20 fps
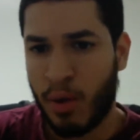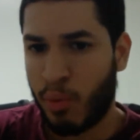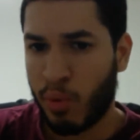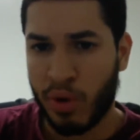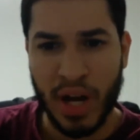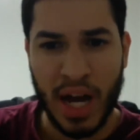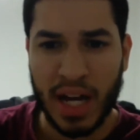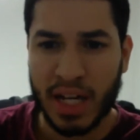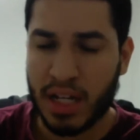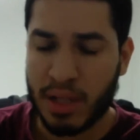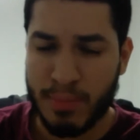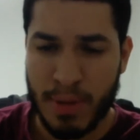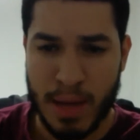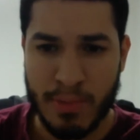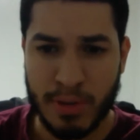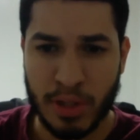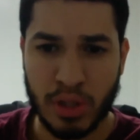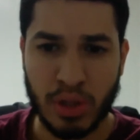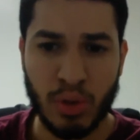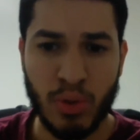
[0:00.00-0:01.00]
We're not going to be
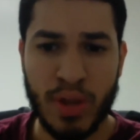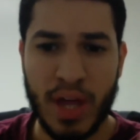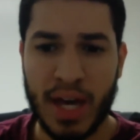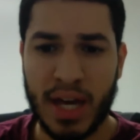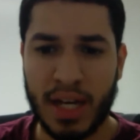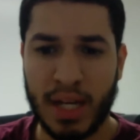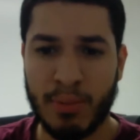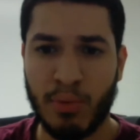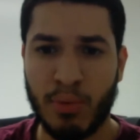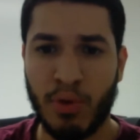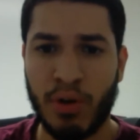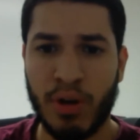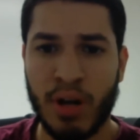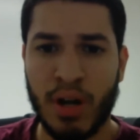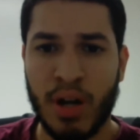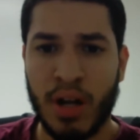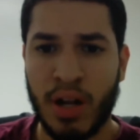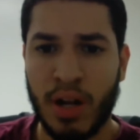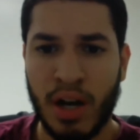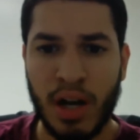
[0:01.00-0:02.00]
able to do that
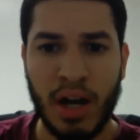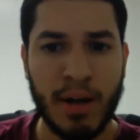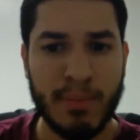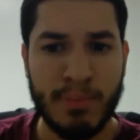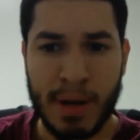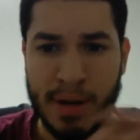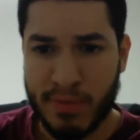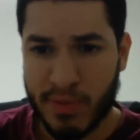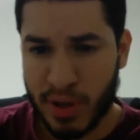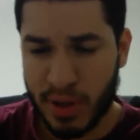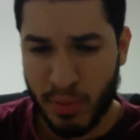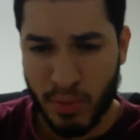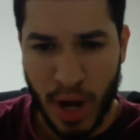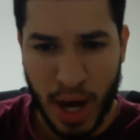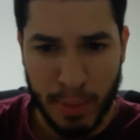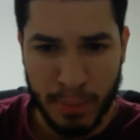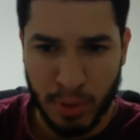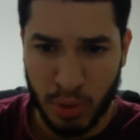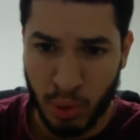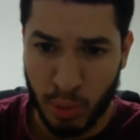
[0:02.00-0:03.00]
anymore. My friend
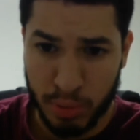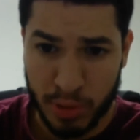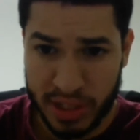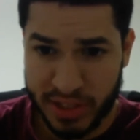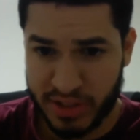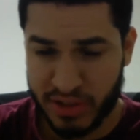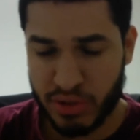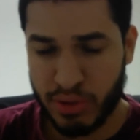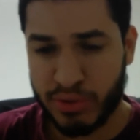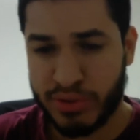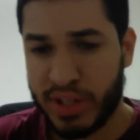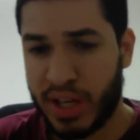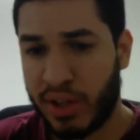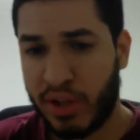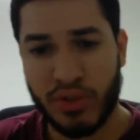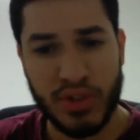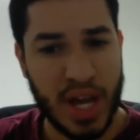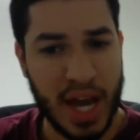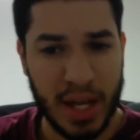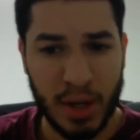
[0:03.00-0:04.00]
Robbie, who plays as Yusei
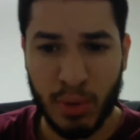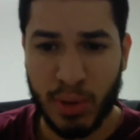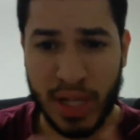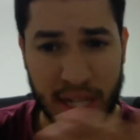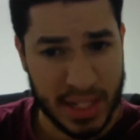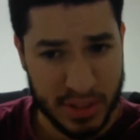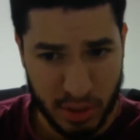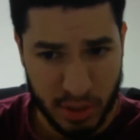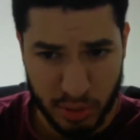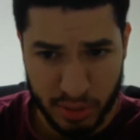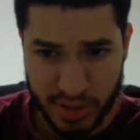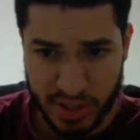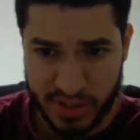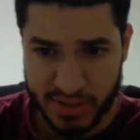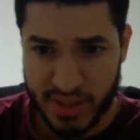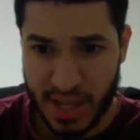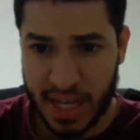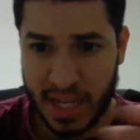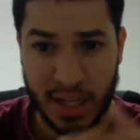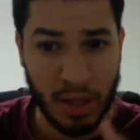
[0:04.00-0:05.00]
on the channel, he has
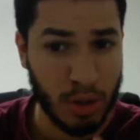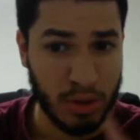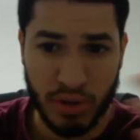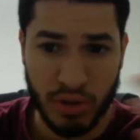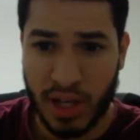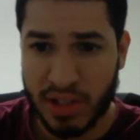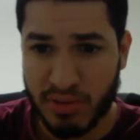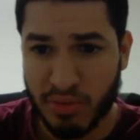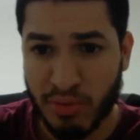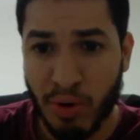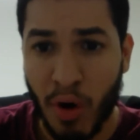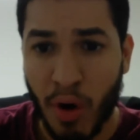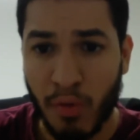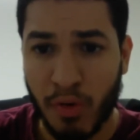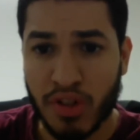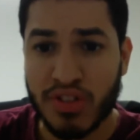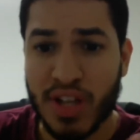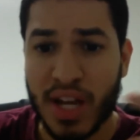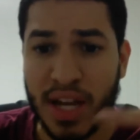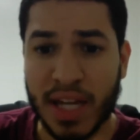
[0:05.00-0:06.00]
Yusei's deck. He also has
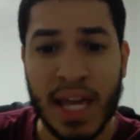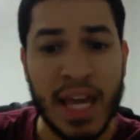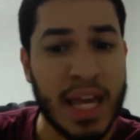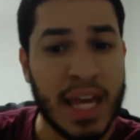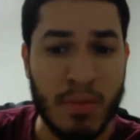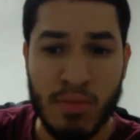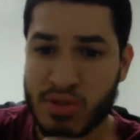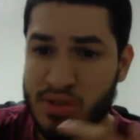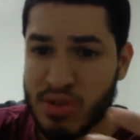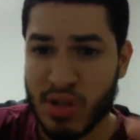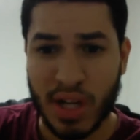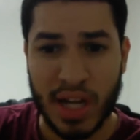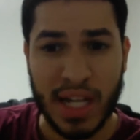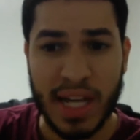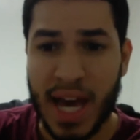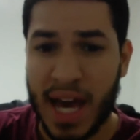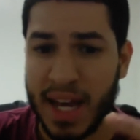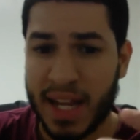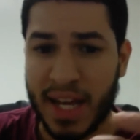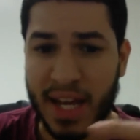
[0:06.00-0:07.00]
Revolver's deck. He was
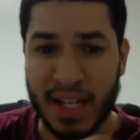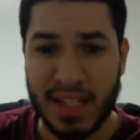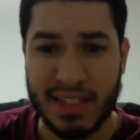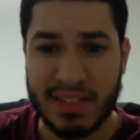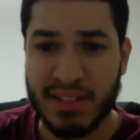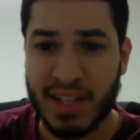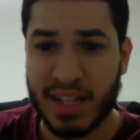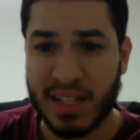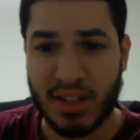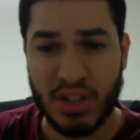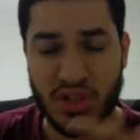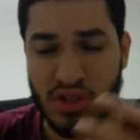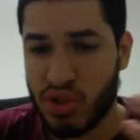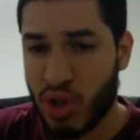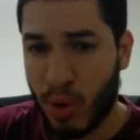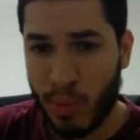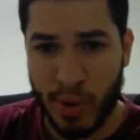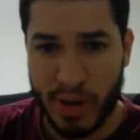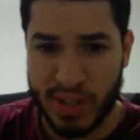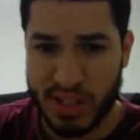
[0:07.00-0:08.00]
looking at it and he's like, there's
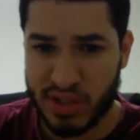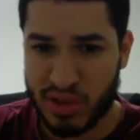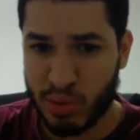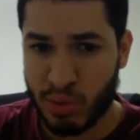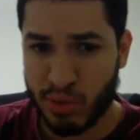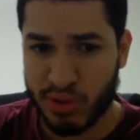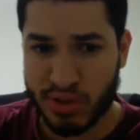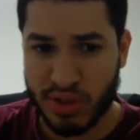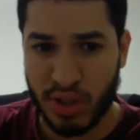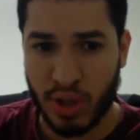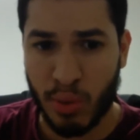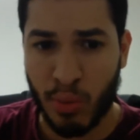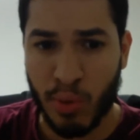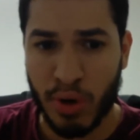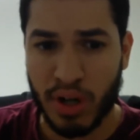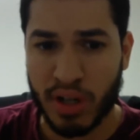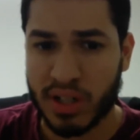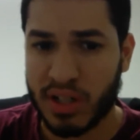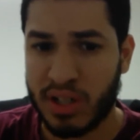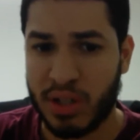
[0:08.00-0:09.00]
no way this duel's going to
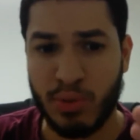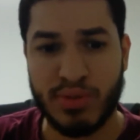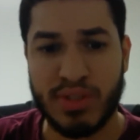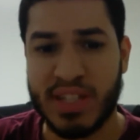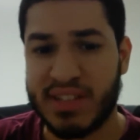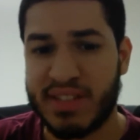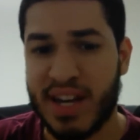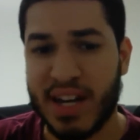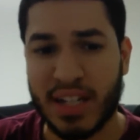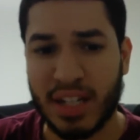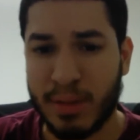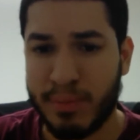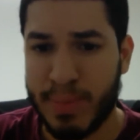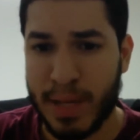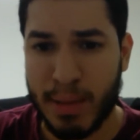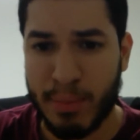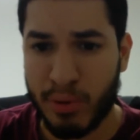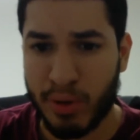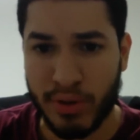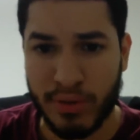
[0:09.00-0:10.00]
work. Yusei's not going to
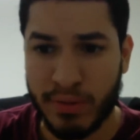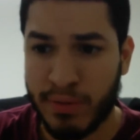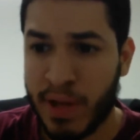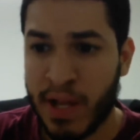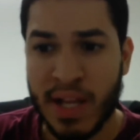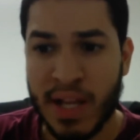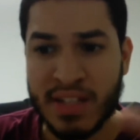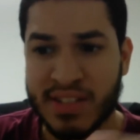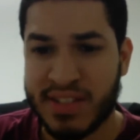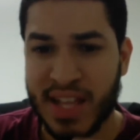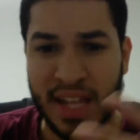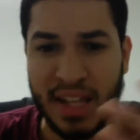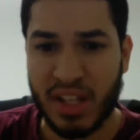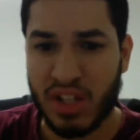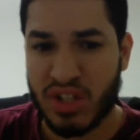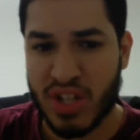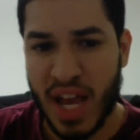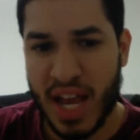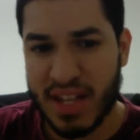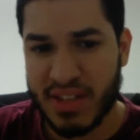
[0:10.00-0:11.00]
be able to stand
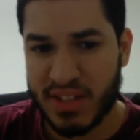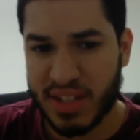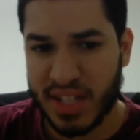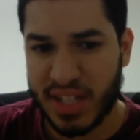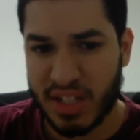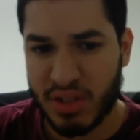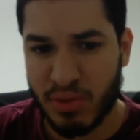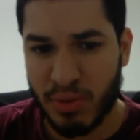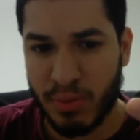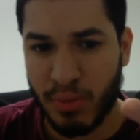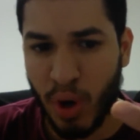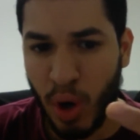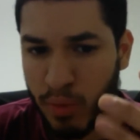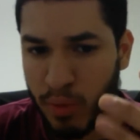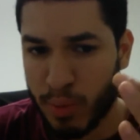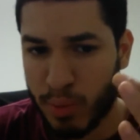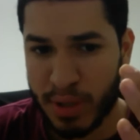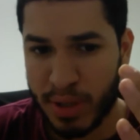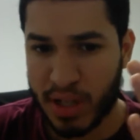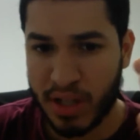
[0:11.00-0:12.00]
a chance against
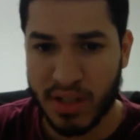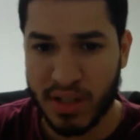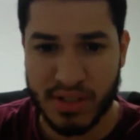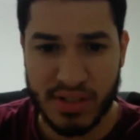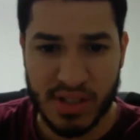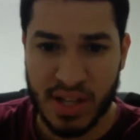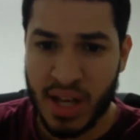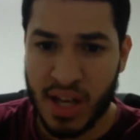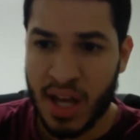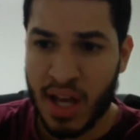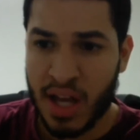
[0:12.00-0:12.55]
Revolver because